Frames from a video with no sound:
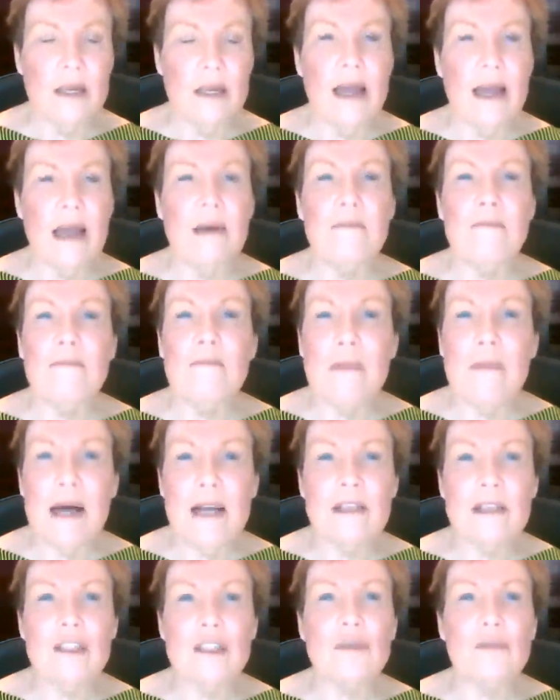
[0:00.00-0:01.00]
and
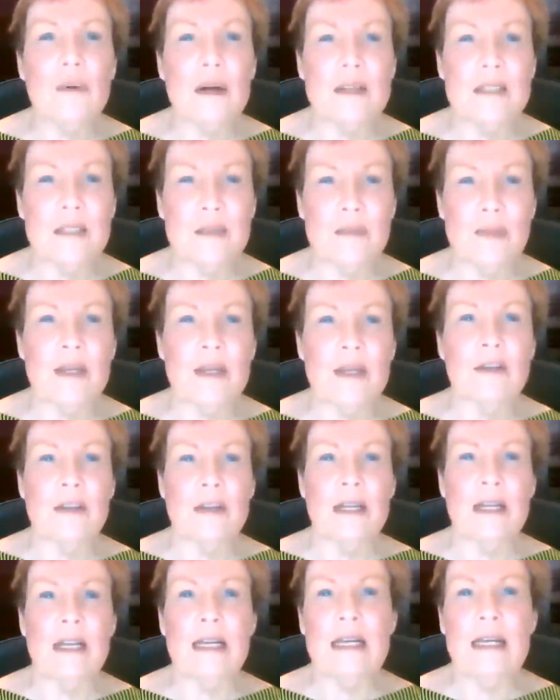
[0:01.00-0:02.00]
much
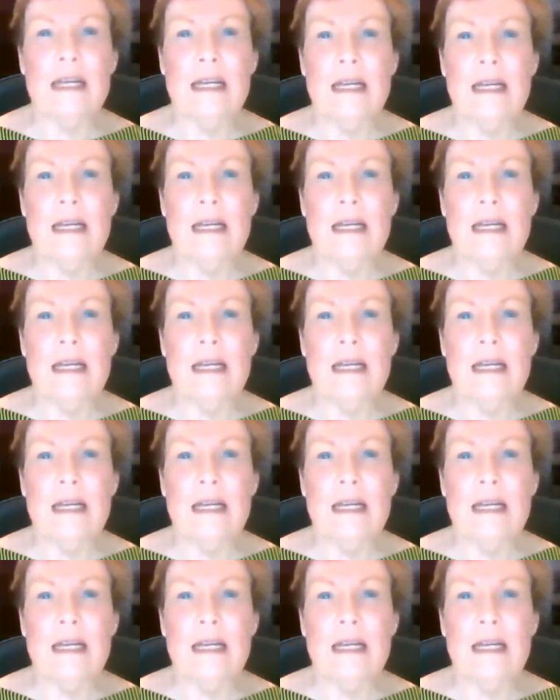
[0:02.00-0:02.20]
prosperity